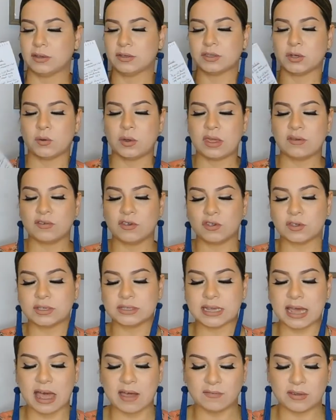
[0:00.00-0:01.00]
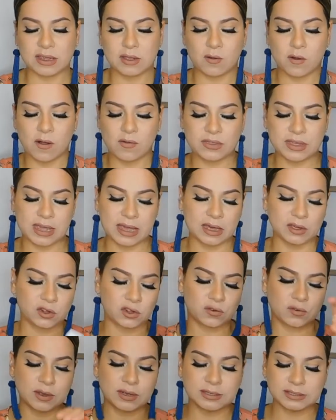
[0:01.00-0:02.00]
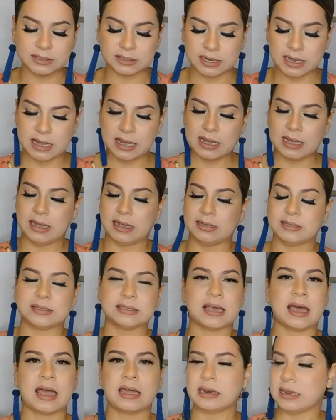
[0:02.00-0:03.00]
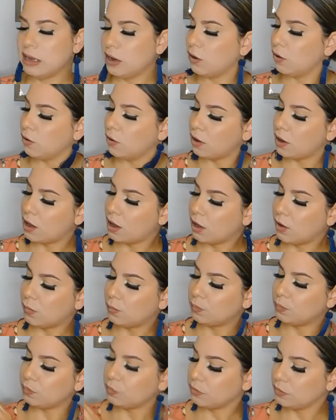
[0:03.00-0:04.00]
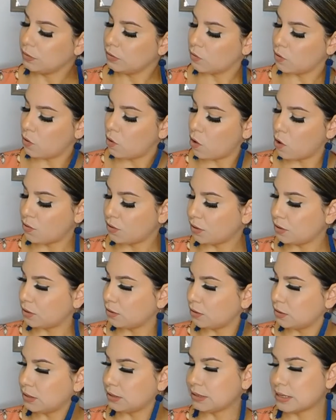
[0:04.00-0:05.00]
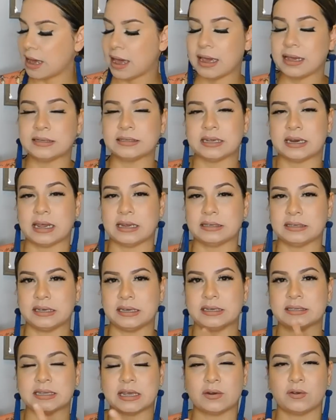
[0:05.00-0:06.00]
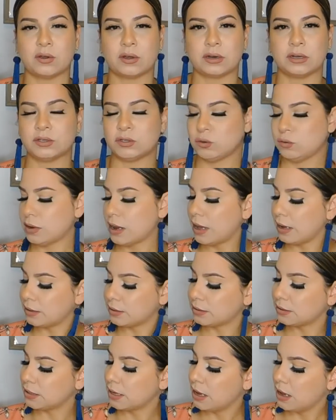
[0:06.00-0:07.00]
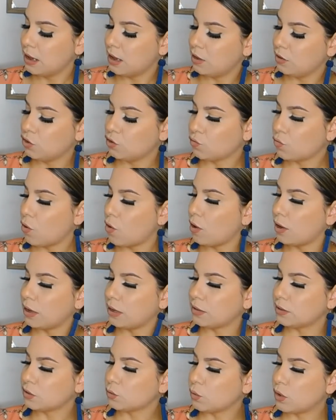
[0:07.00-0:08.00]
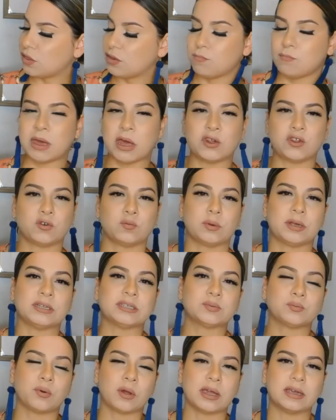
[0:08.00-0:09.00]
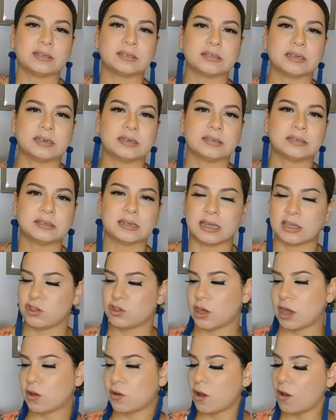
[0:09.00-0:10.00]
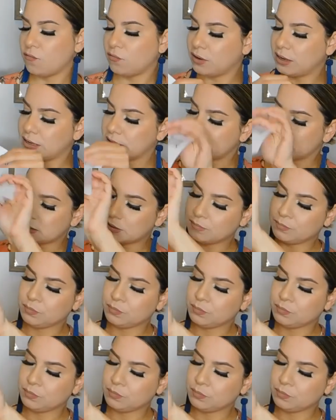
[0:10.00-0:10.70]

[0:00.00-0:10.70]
So even just having all the extras inside here, all the designs and ideas that are going to do next, drawings with measurements, prices, and checkoff lists